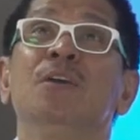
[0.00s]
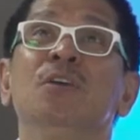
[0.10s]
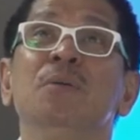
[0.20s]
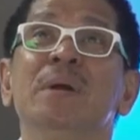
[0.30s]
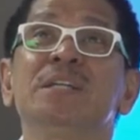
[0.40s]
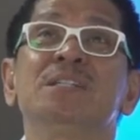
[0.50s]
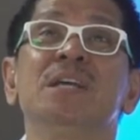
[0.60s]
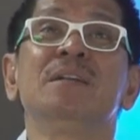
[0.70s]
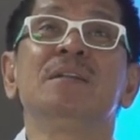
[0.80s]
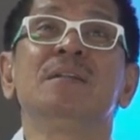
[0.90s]
you
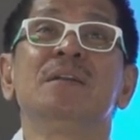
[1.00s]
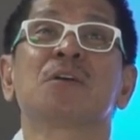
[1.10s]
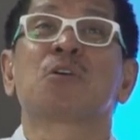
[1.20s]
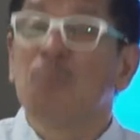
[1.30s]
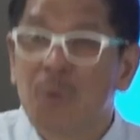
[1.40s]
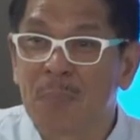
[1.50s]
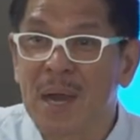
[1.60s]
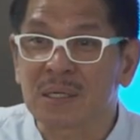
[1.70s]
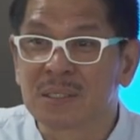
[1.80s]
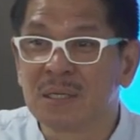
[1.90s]
imagine combo
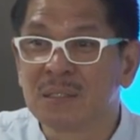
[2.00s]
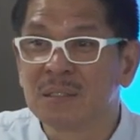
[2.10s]
pack,